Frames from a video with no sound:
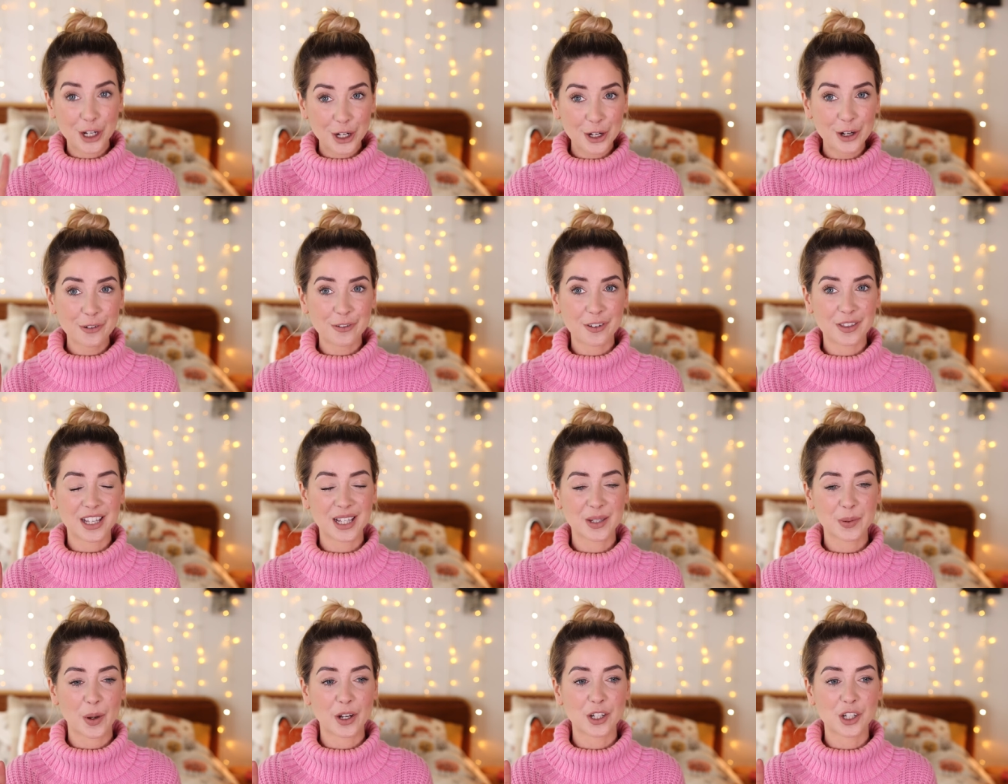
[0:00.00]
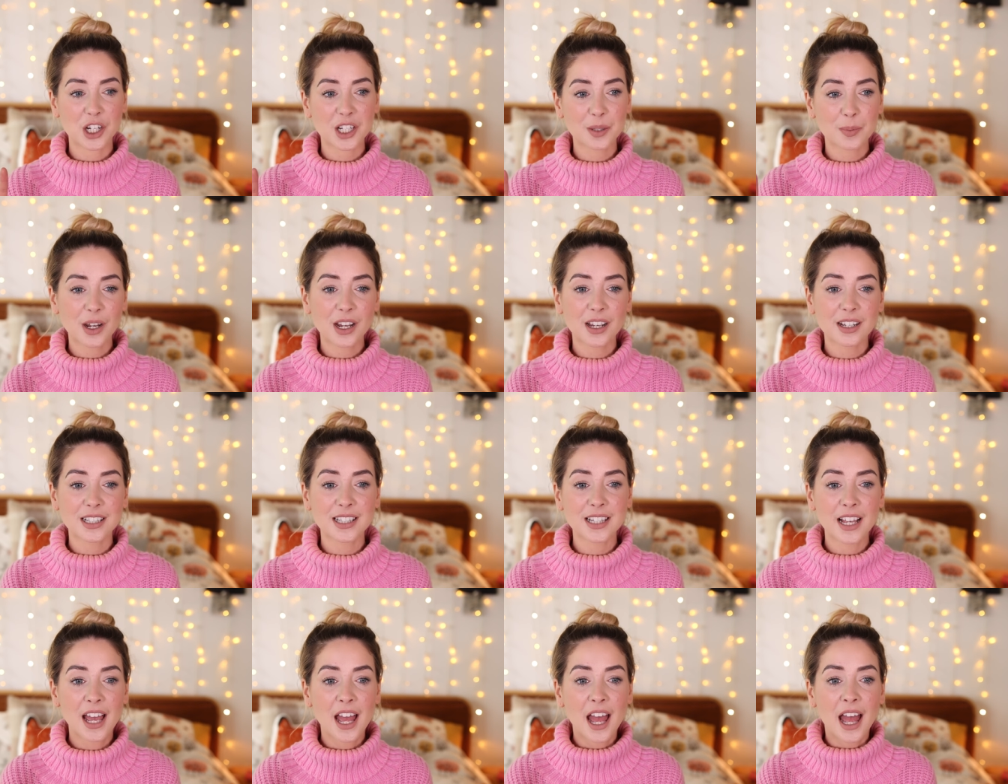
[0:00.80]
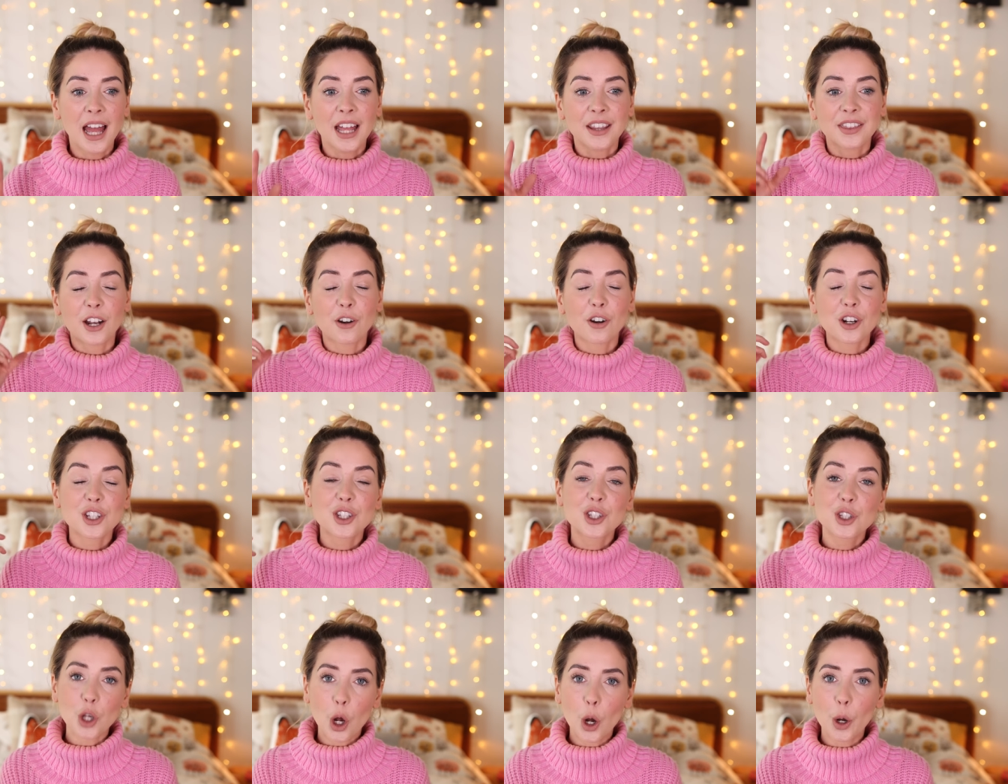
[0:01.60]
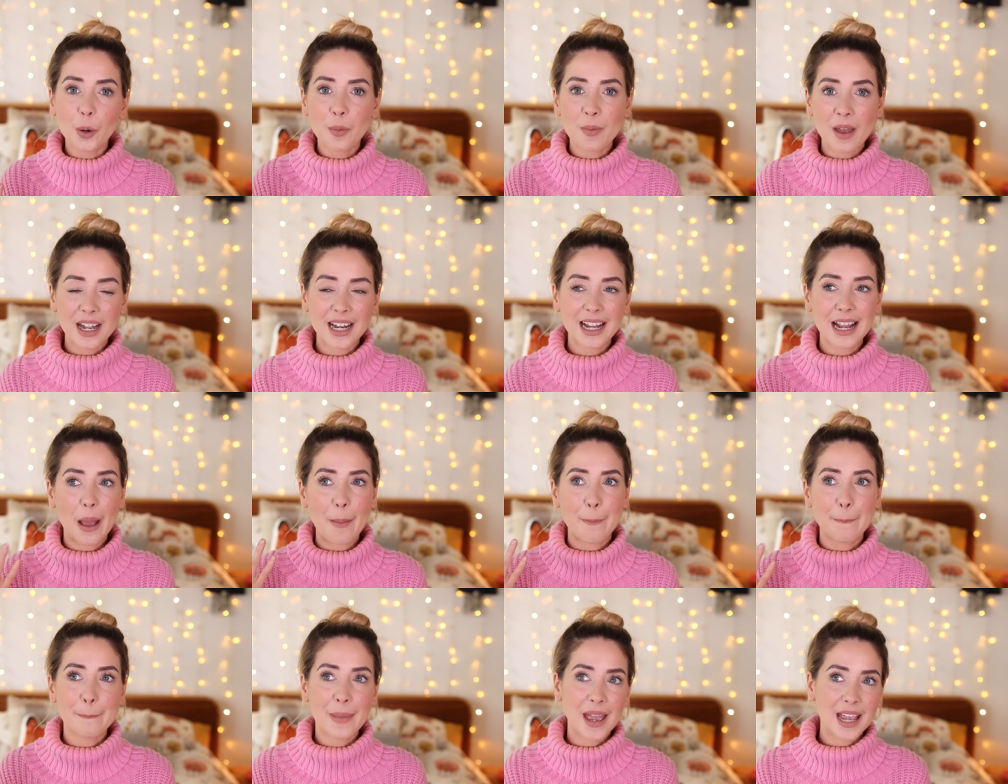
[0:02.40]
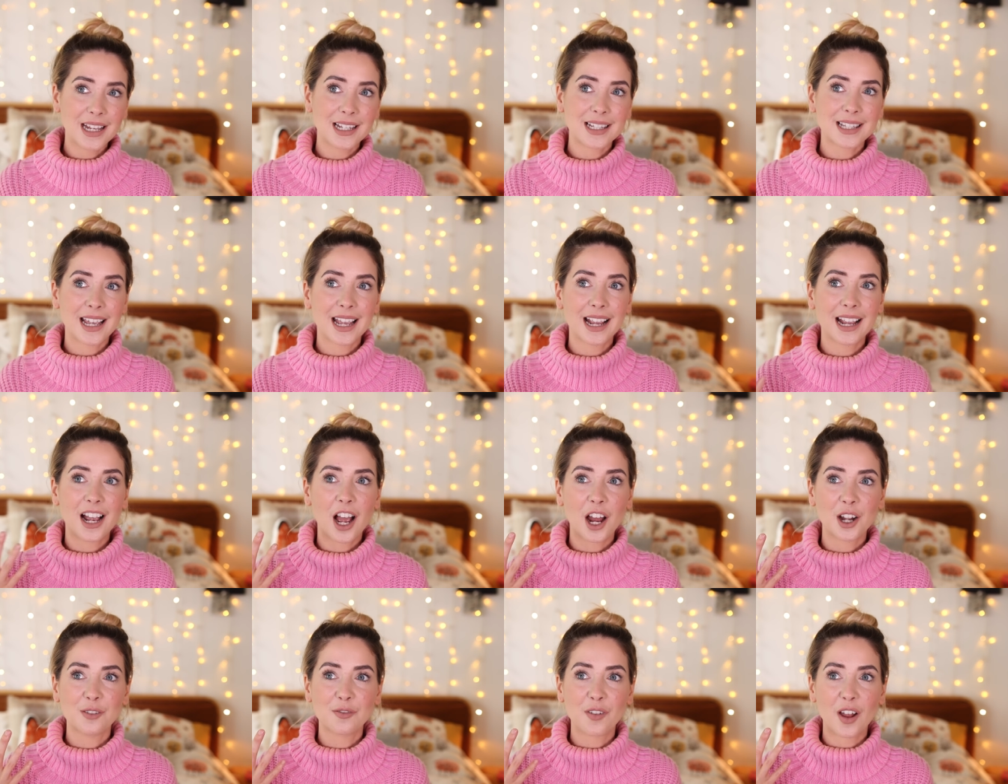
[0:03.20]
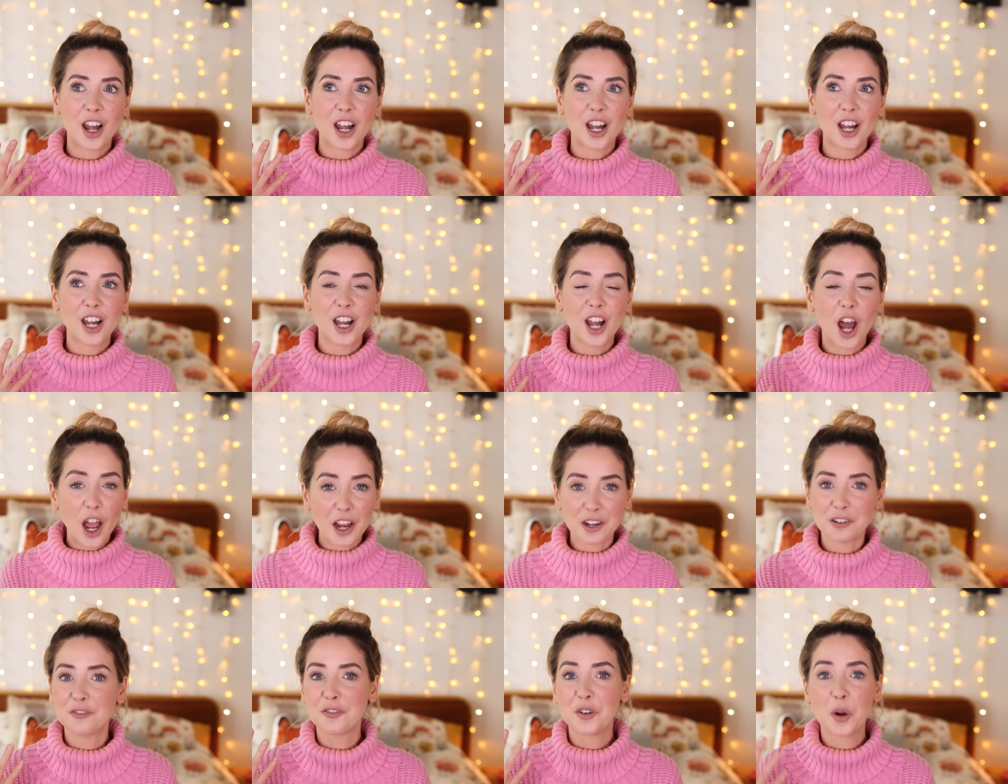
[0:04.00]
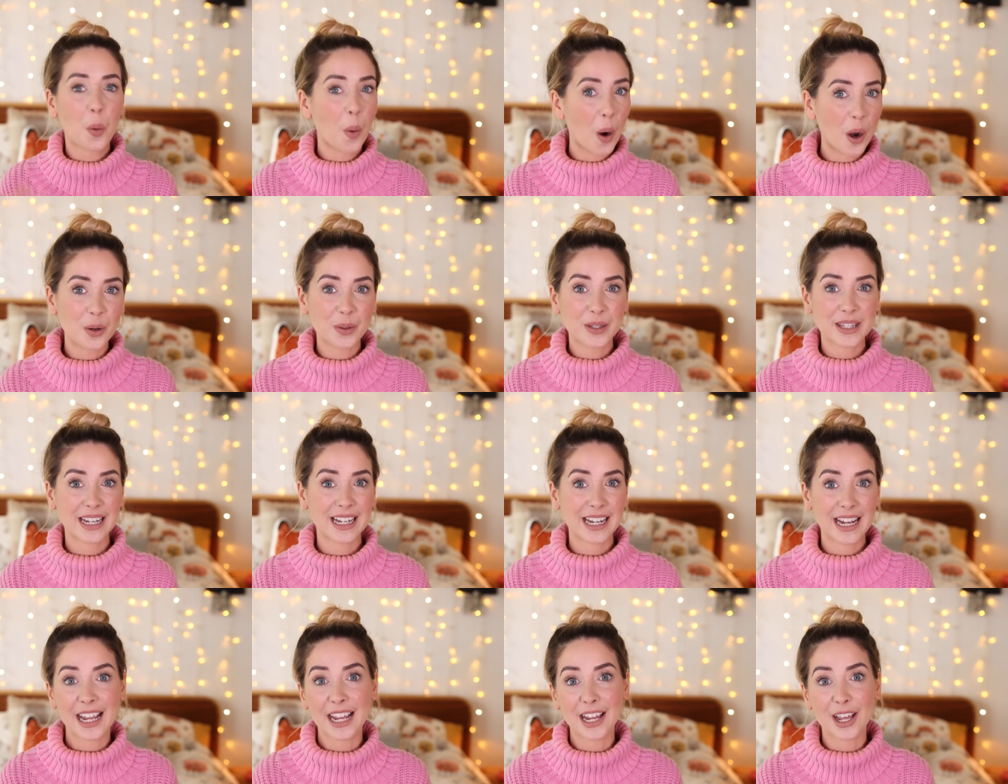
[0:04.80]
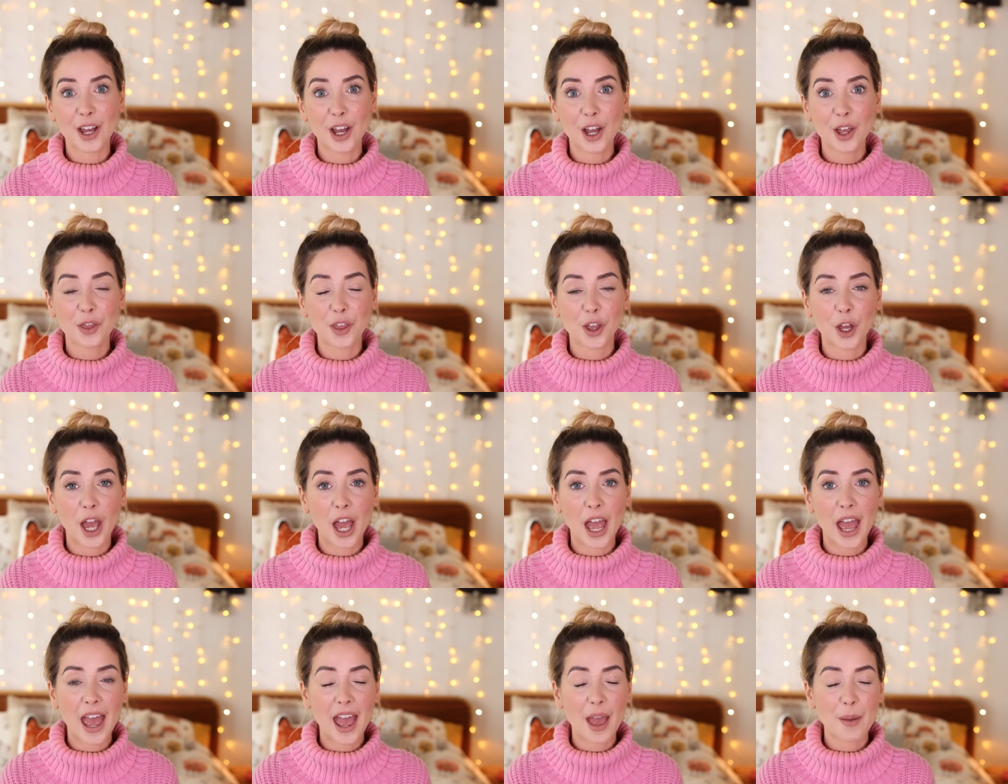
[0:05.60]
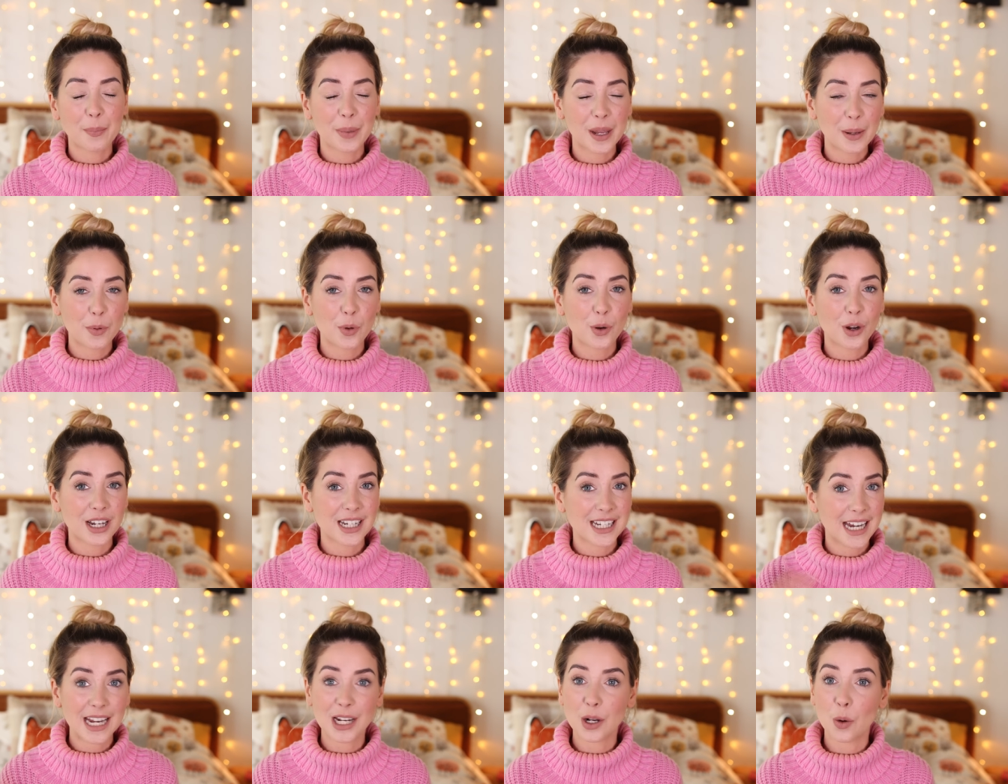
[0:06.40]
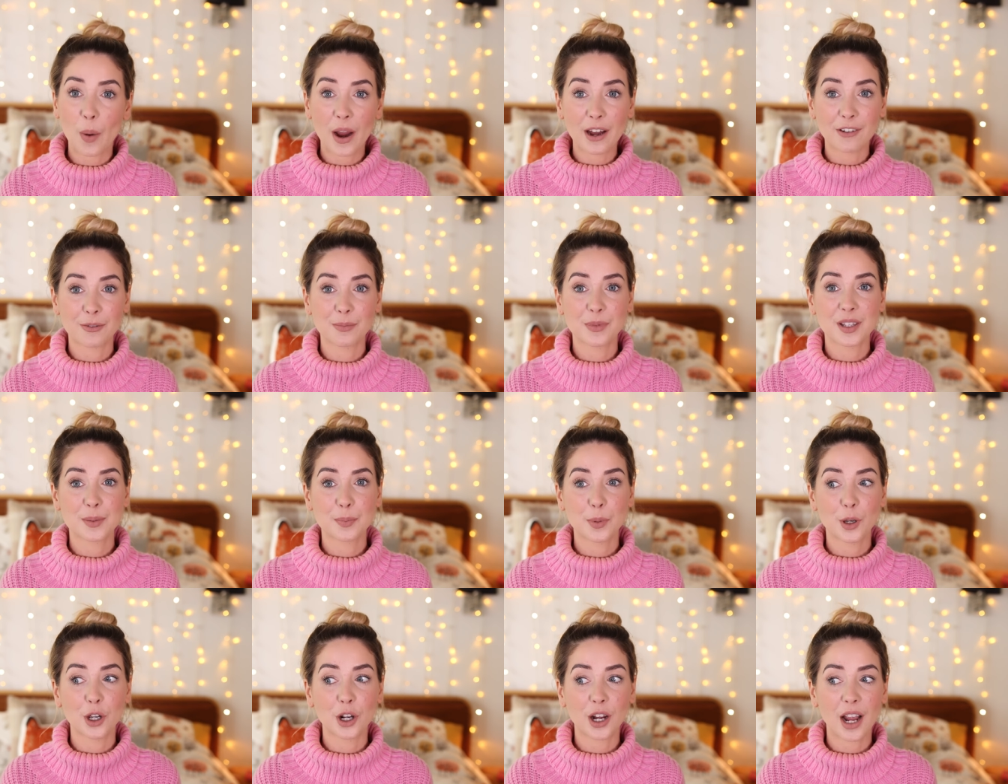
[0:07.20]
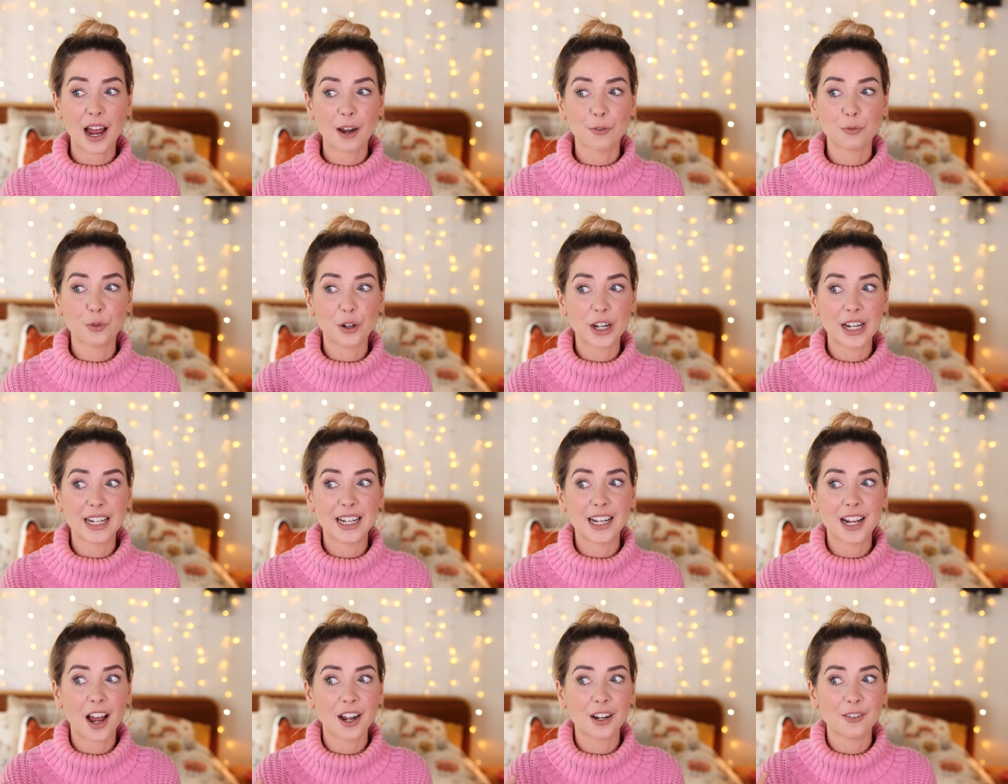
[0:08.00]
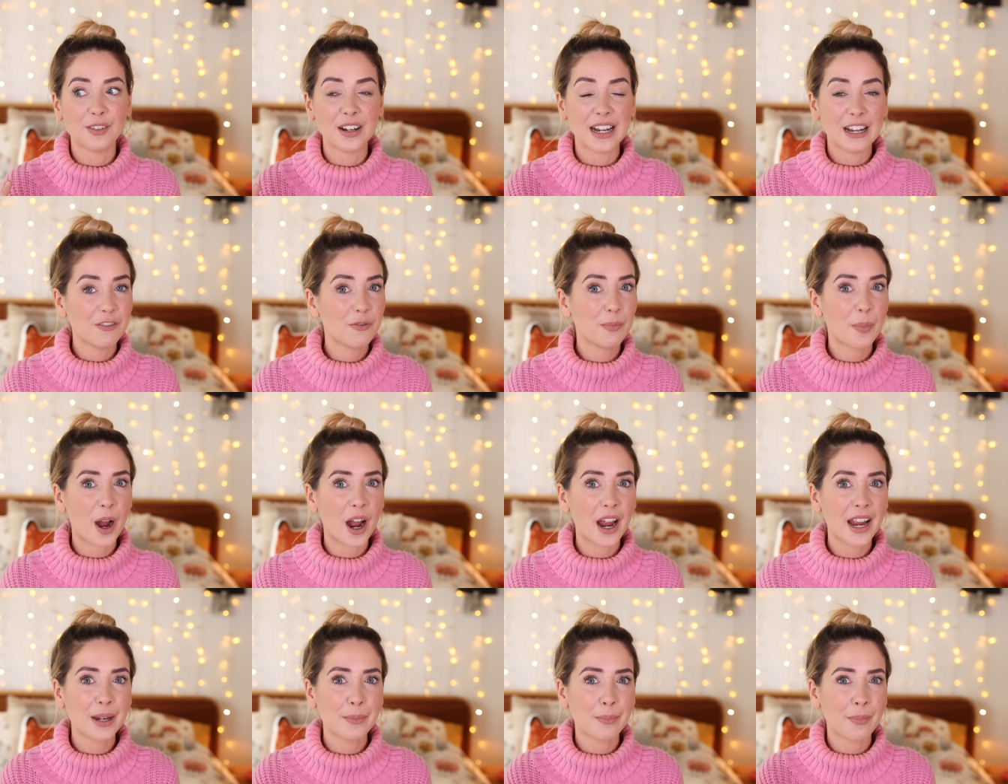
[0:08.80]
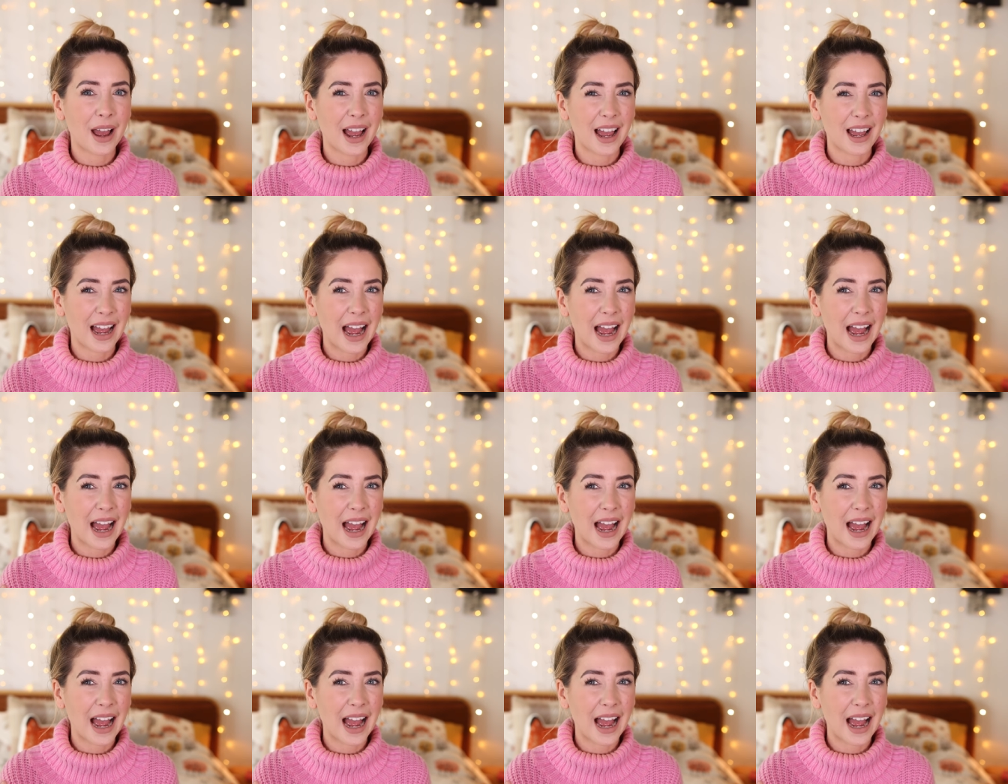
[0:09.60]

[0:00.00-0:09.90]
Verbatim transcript: two for this one, just because there are so many amazing kind of life quotes in here that people can take away from this book and really kind of live by and,